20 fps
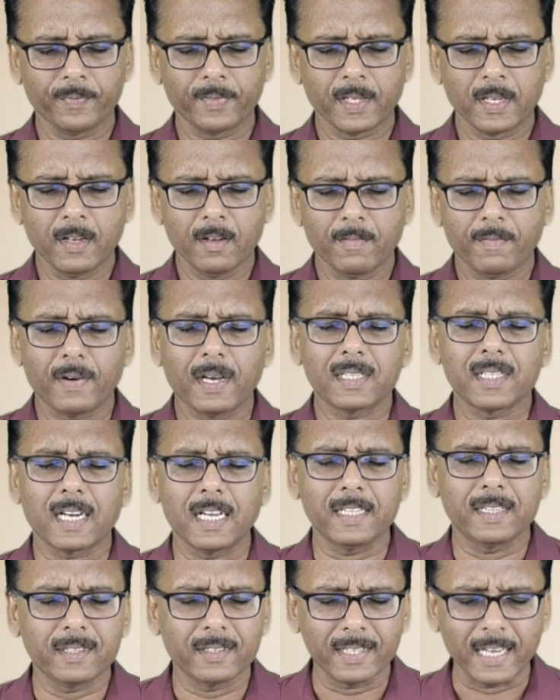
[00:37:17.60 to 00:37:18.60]
Father, I
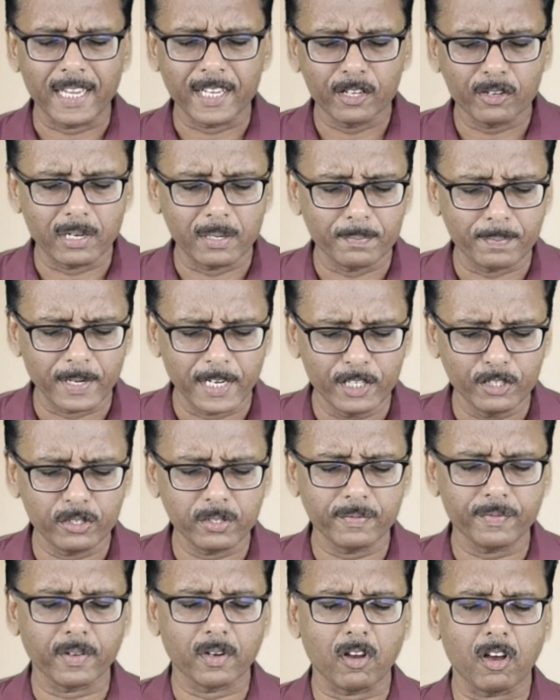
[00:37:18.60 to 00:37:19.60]
thank you and praise you
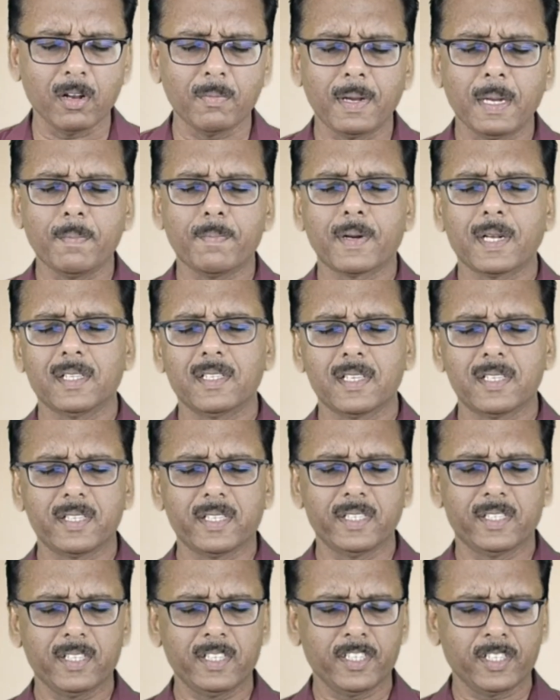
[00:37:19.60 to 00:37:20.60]
for all my brothers and
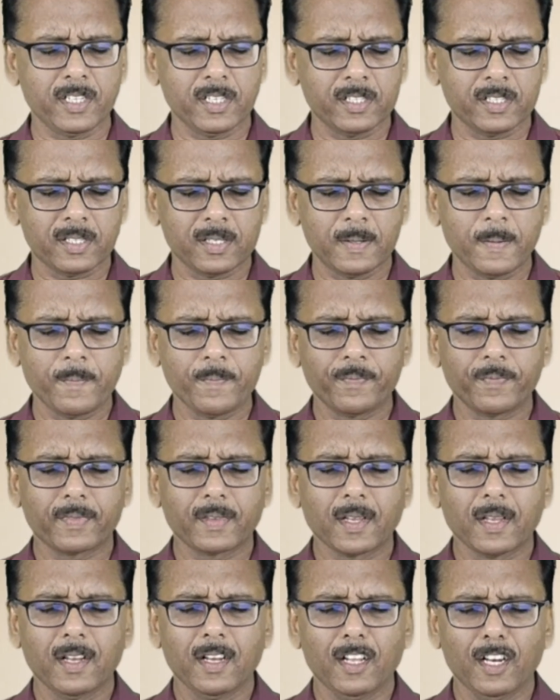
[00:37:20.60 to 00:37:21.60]
sisters.
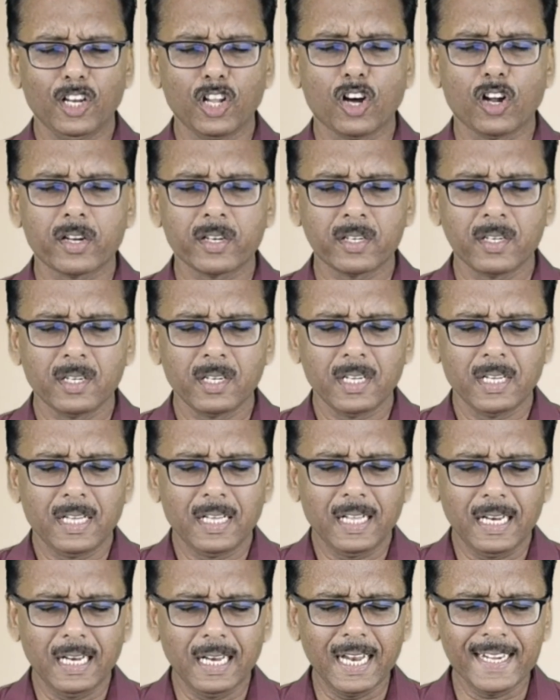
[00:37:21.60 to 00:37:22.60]
Lord,
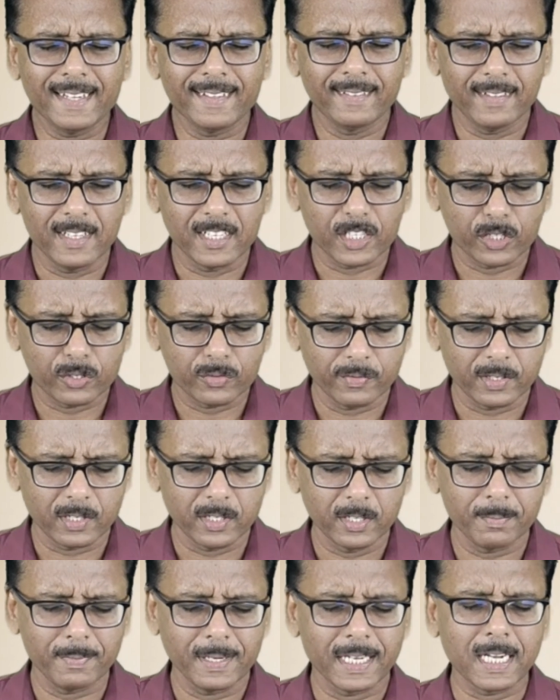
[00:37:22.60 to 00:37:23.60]
let this
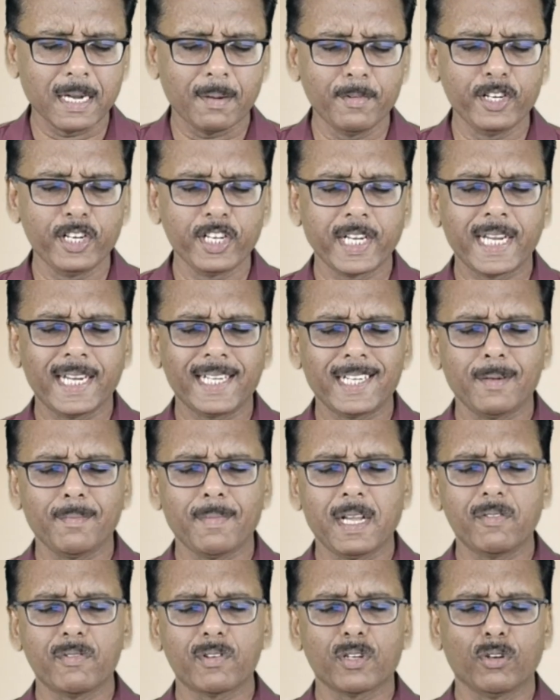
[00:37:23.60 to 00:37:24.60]
word be communicated by
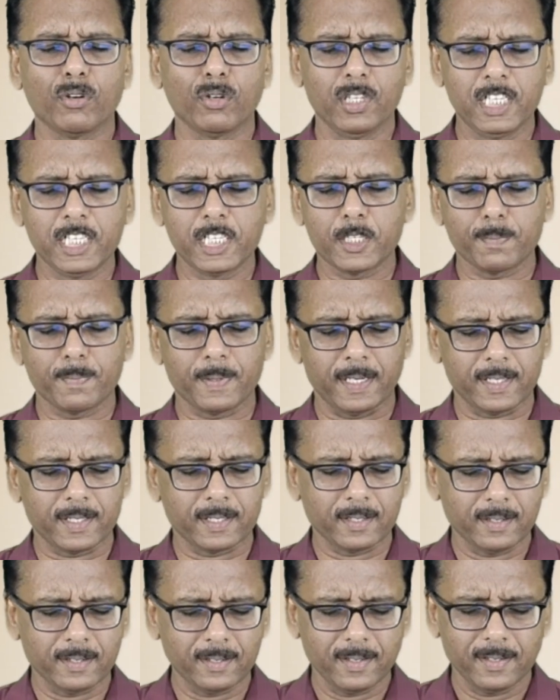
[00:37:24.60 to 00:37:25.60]
your Holy Spirit
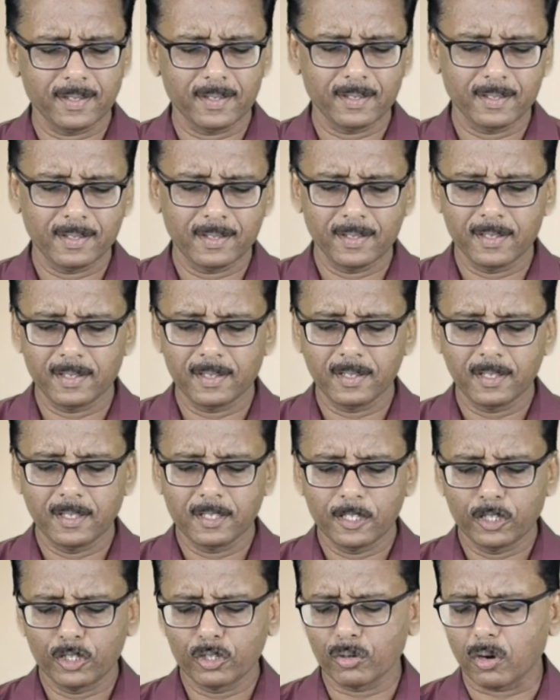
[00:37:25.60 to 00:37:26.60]

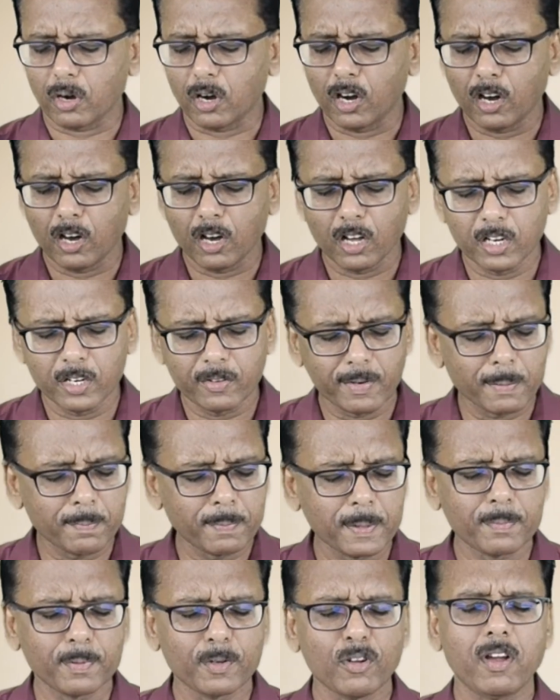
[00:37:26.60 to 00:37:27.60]
to all your
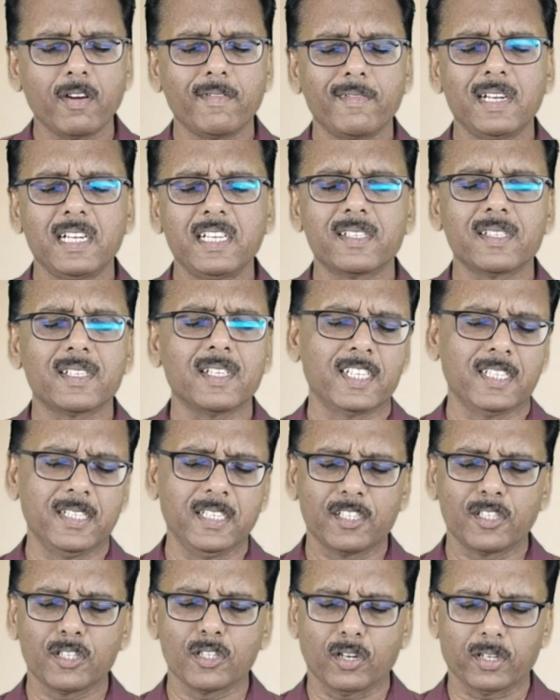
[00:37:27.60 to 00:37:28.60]
people who have listened to
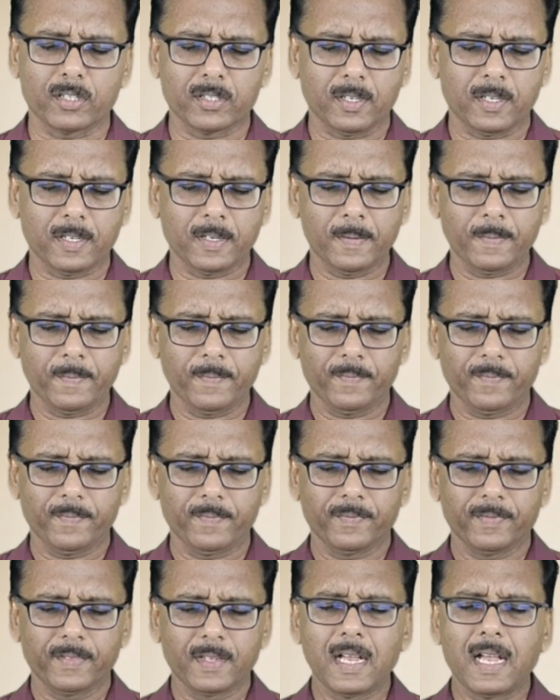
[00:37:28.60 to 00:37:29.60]
this, Lord God.
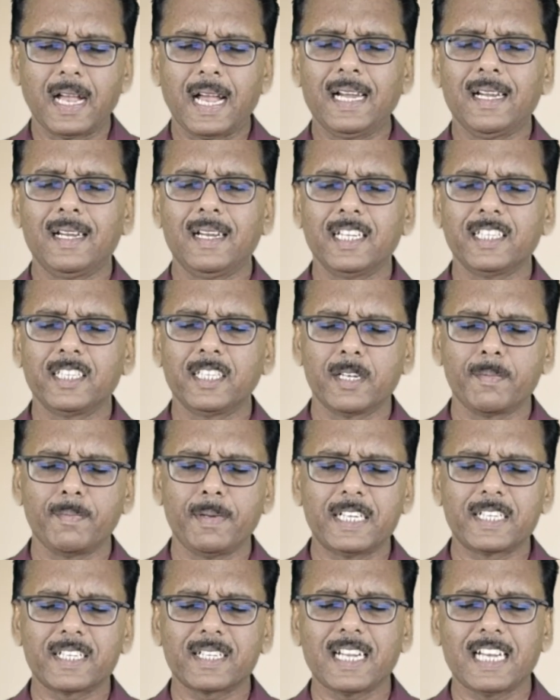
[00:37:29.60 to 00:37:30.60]
And let there be
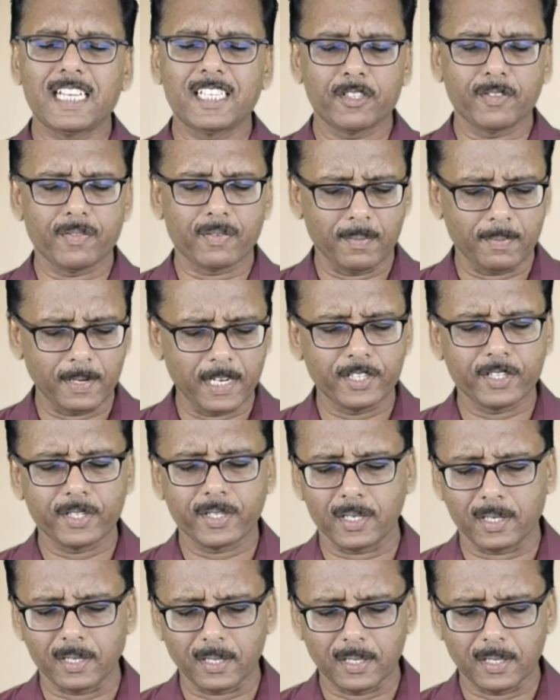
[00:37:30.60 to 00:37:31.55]
transformation